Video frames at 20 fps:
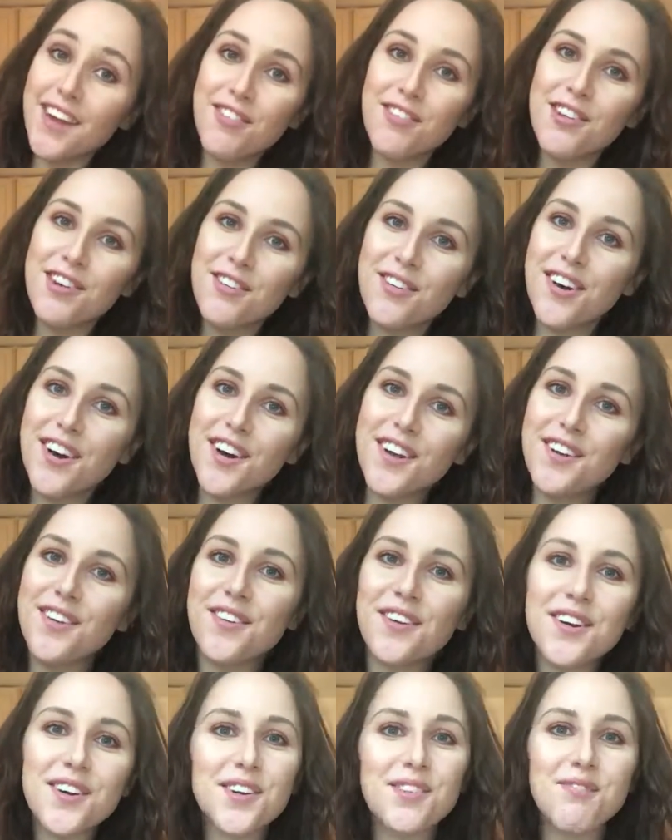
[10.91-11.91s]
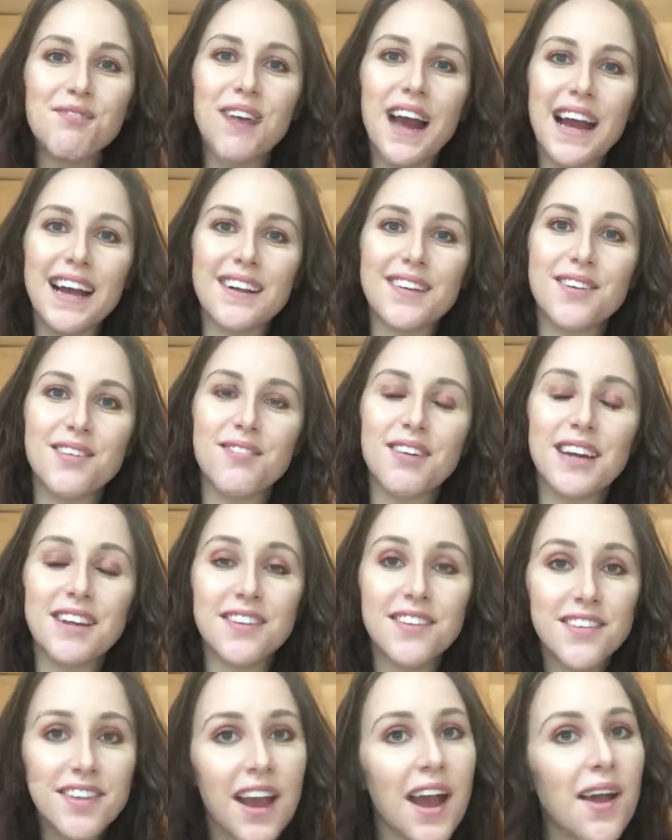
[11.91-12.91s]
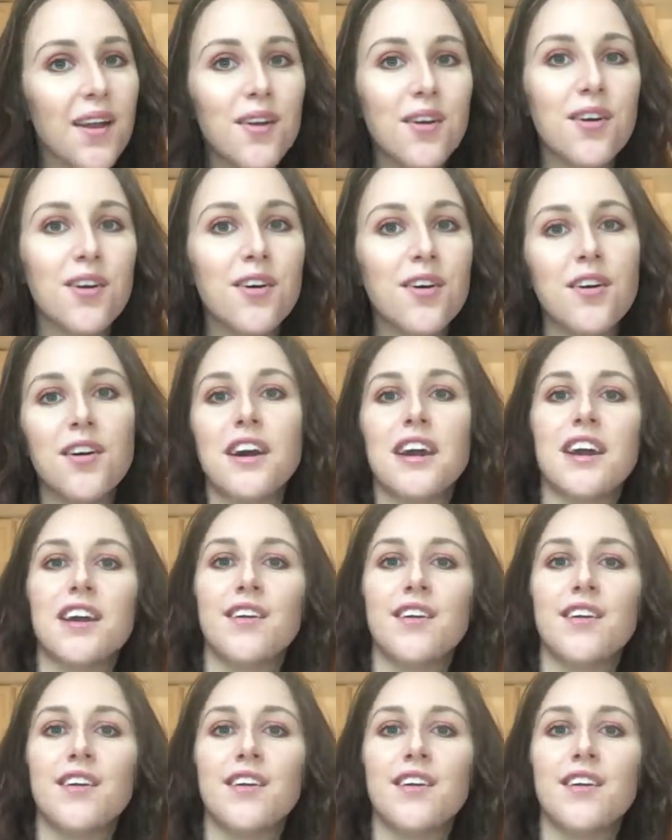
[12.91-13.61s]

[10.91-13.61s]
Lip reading: everyone, welcome back to my channel.